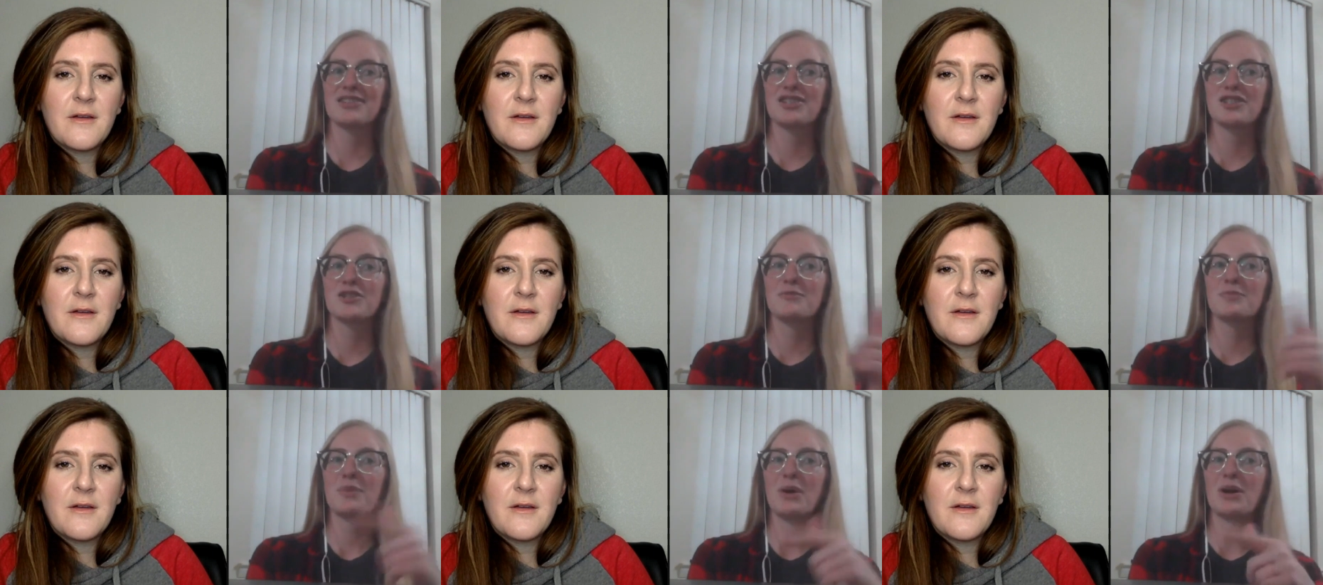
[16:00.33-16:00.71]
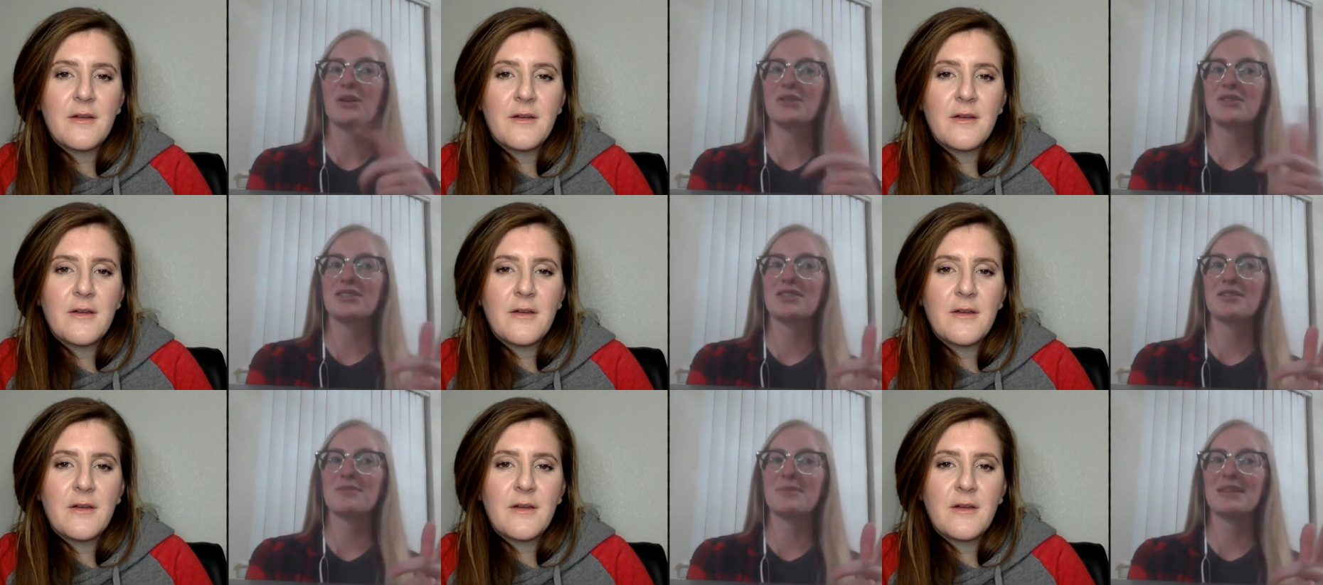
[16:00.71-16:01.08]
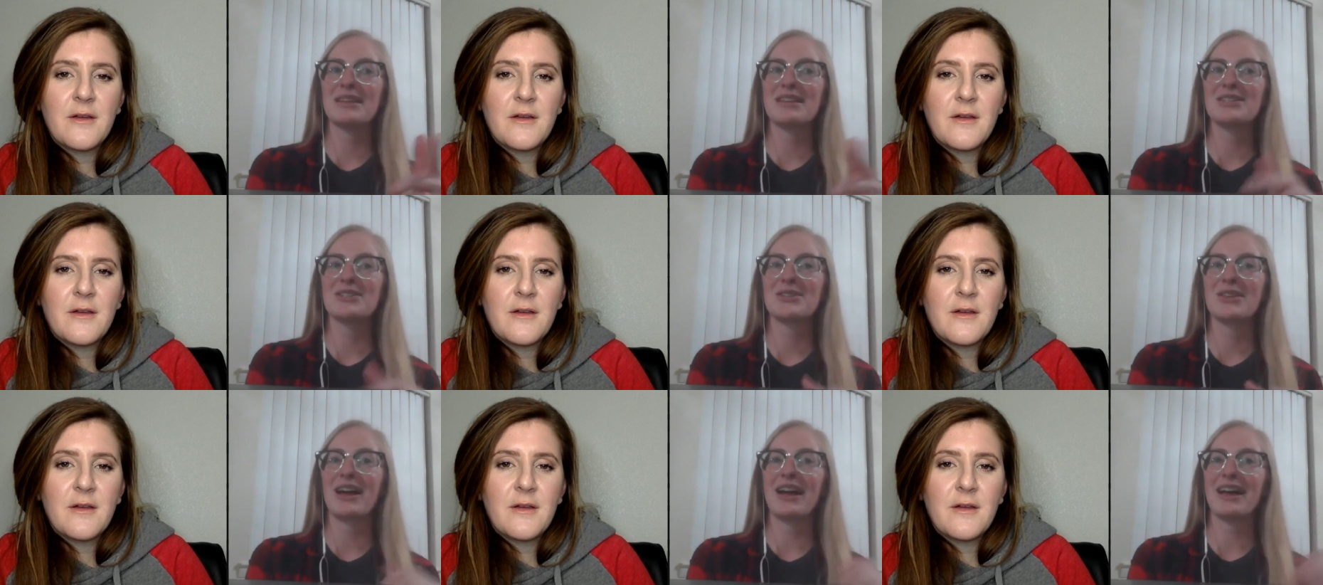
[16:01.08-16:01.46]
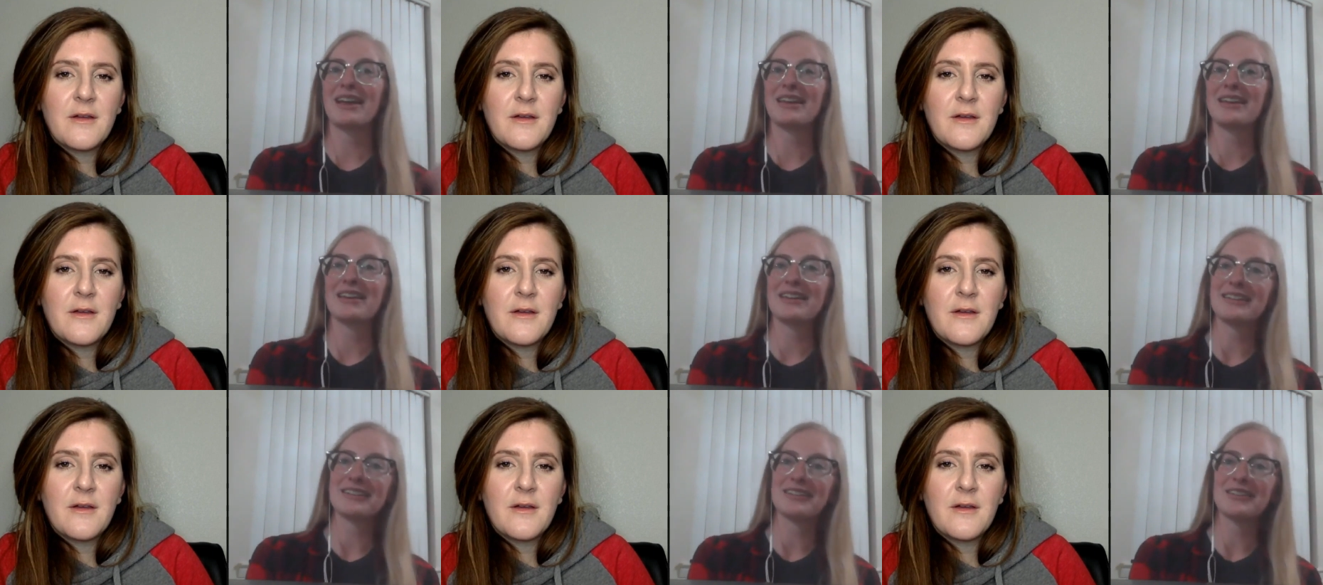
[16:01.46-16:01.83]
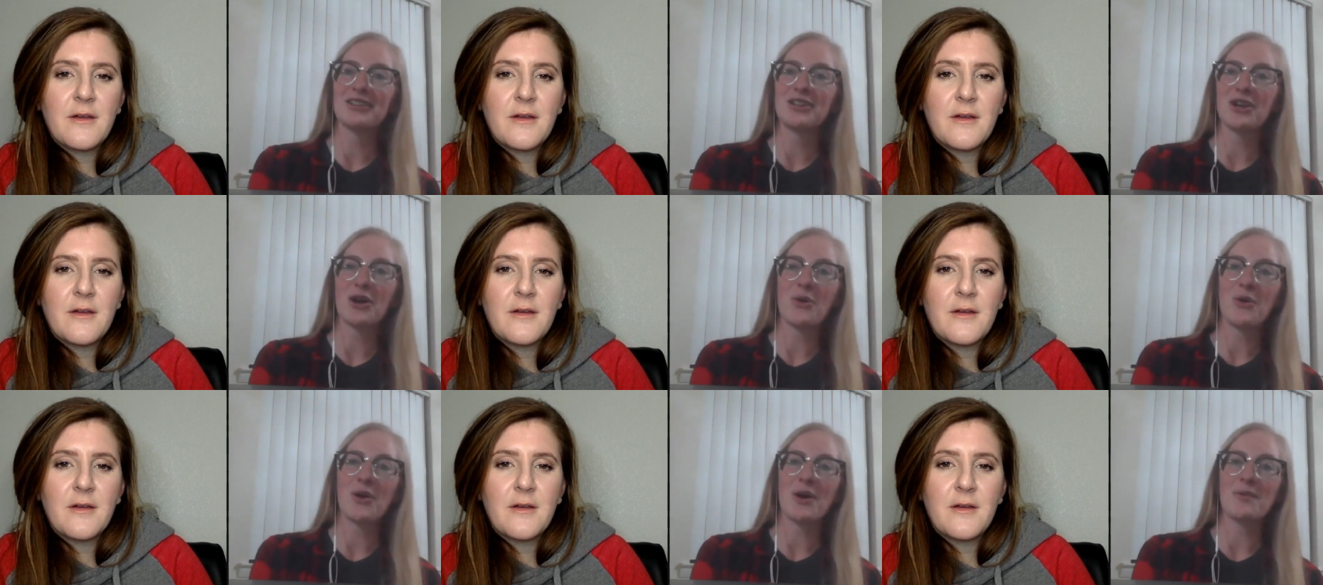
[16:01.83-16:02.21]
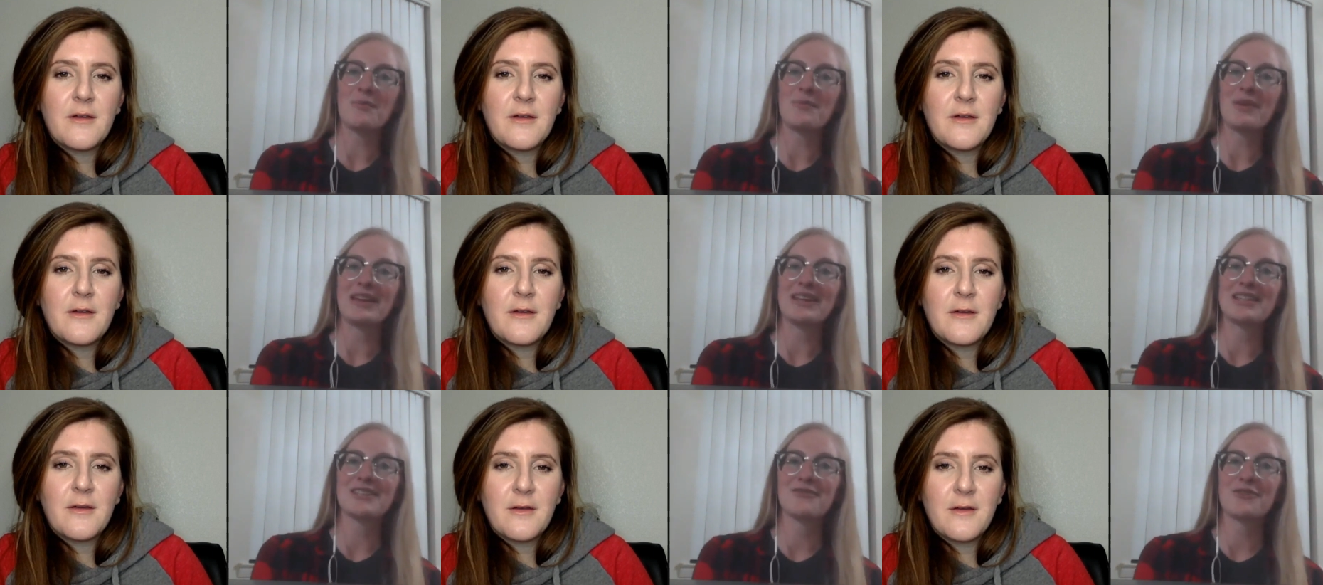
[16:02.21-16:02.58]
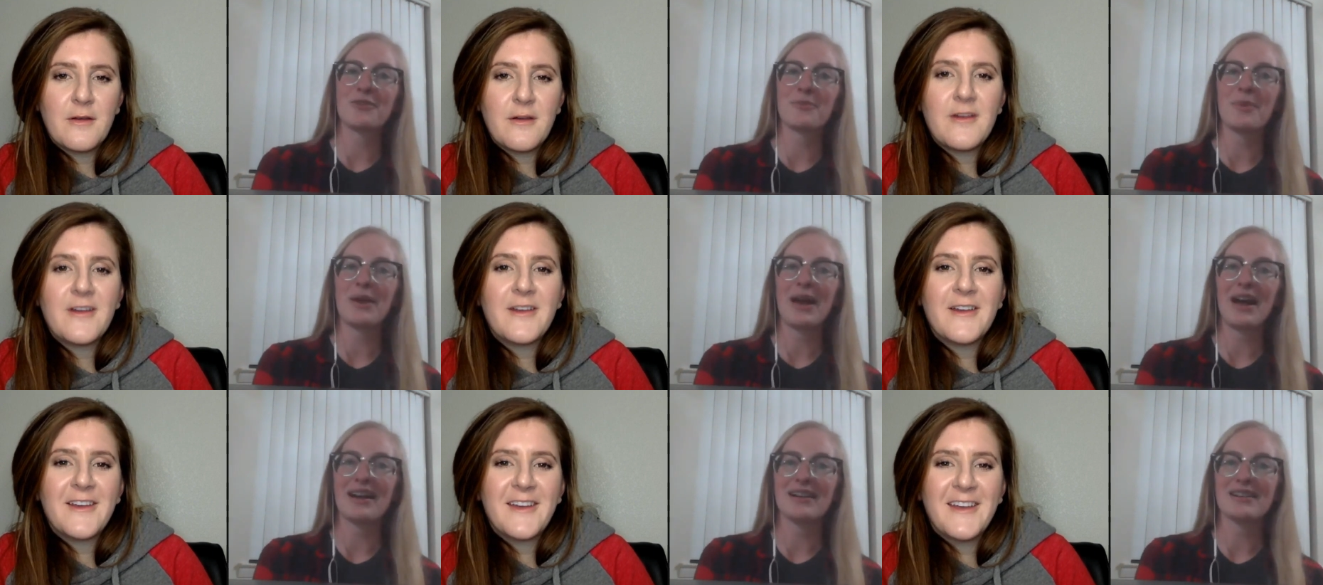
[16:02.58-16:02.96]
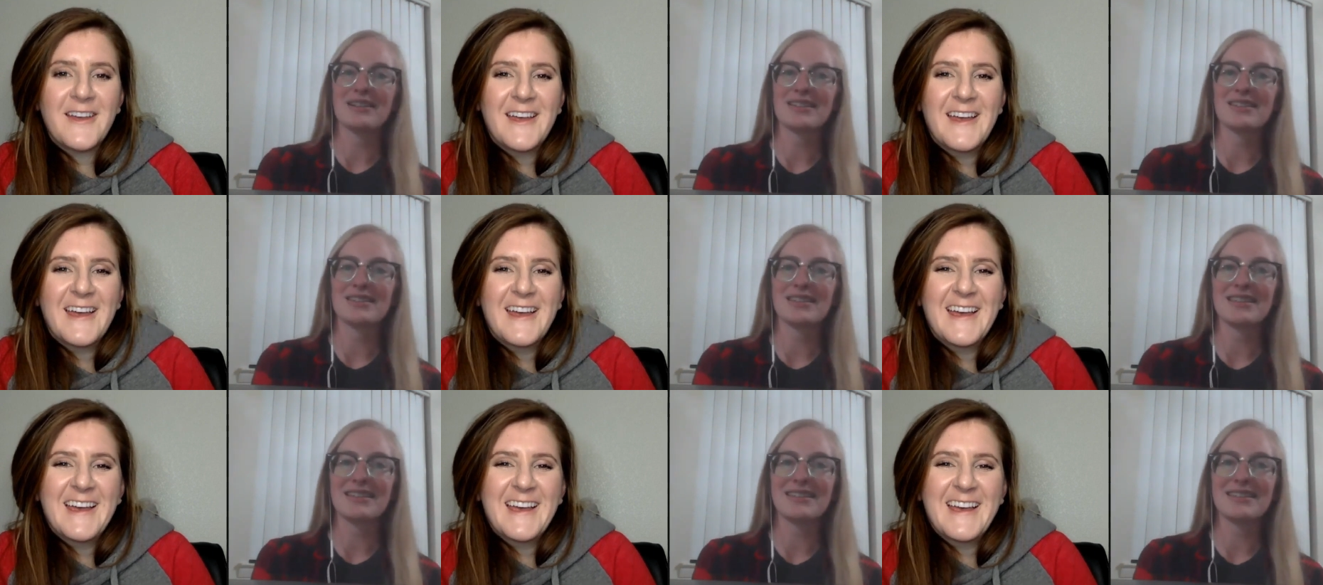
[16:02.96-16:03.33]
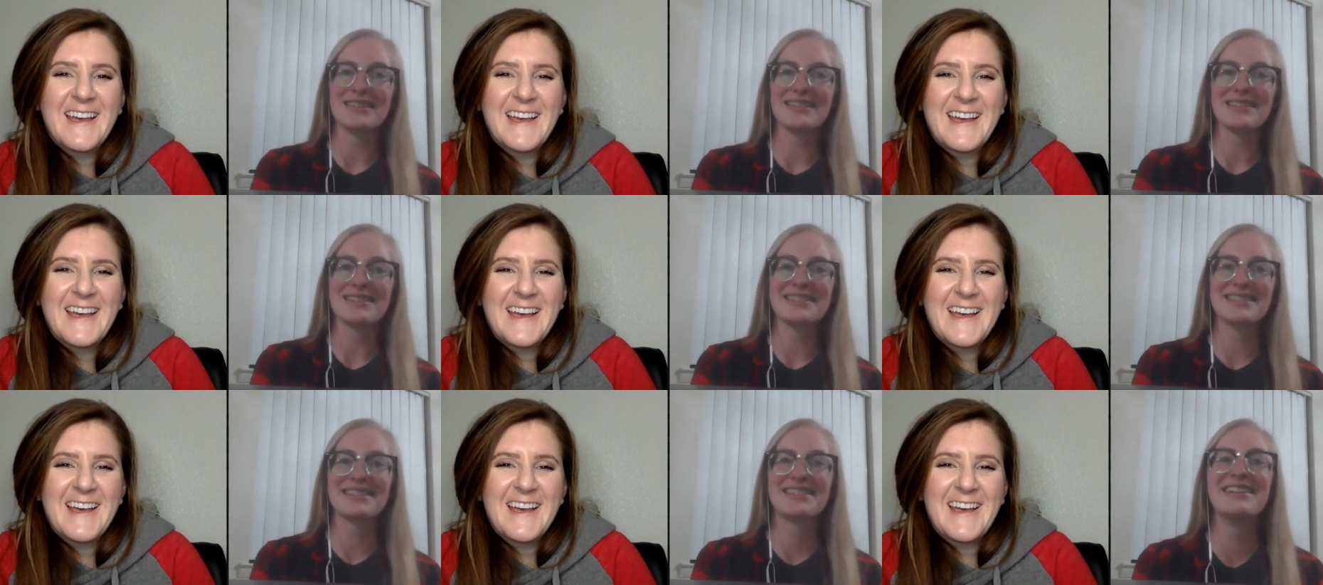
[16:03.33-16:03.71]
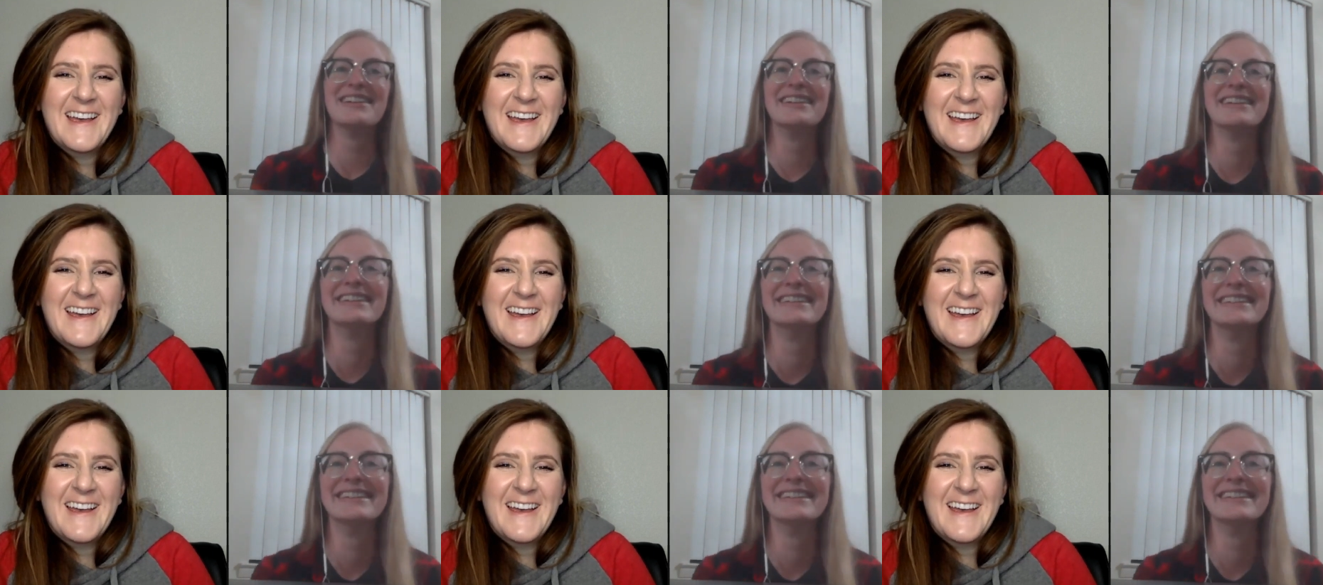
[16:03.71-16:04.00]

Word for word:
Speaker 1: sponsor me so I could go on base for practices.